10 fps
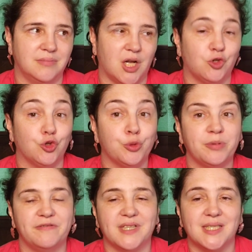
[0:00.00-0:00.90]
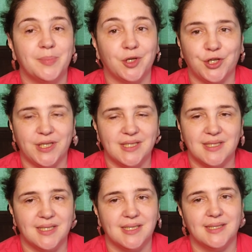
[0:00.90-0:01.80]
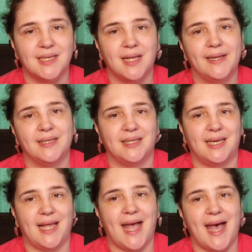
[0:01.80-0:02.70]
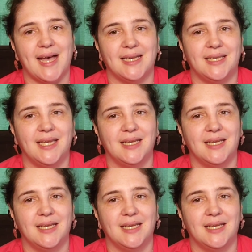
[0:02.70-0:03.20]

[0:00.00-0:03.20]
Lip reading: a group of experiences that I had